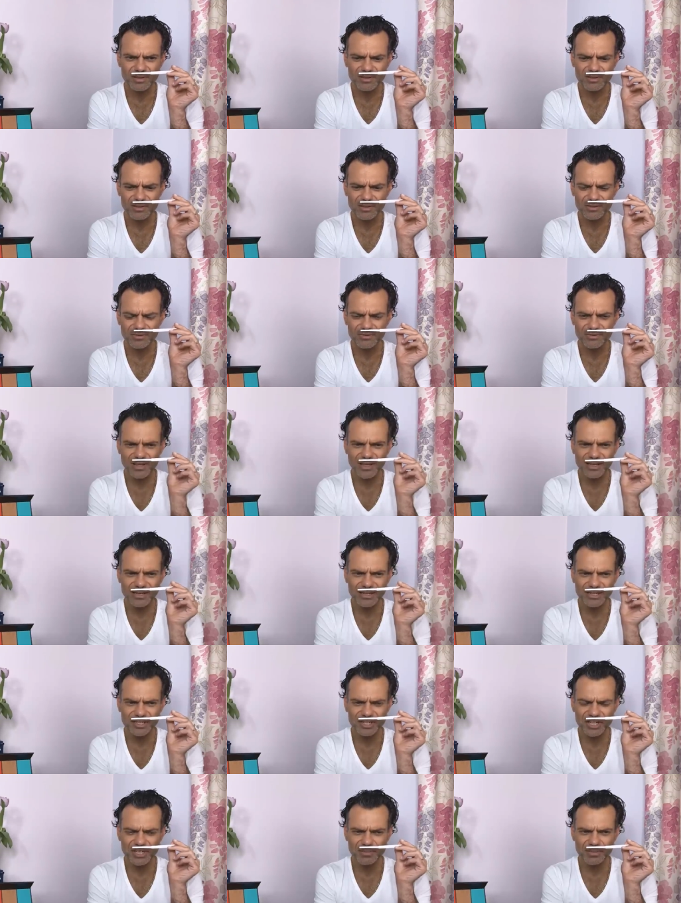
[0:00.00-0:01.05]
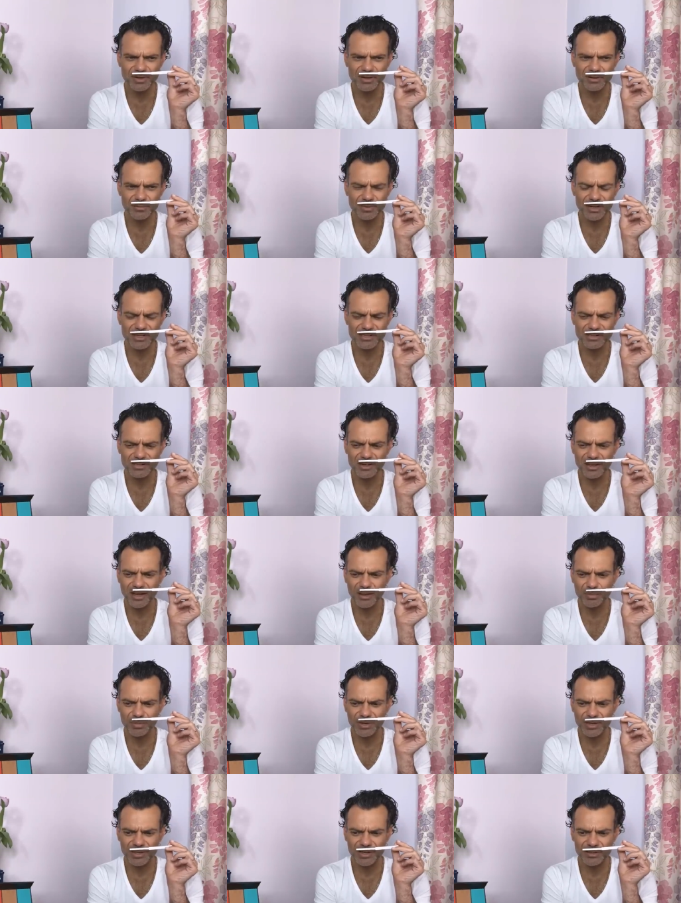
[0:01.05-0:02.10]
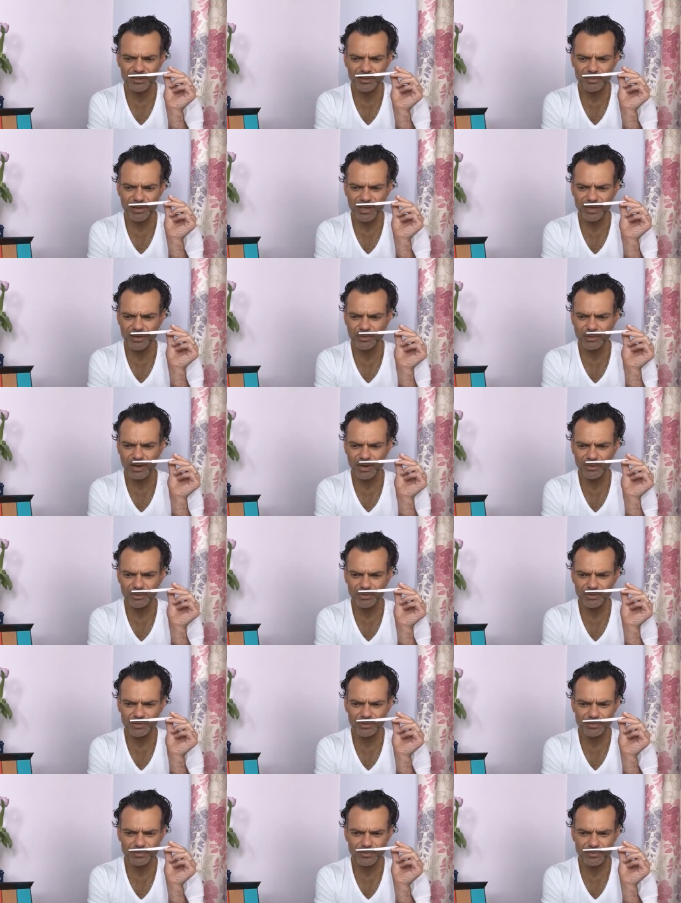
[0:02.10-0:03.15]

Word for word: sort of vaguely cheap and unpleasant happening in the background.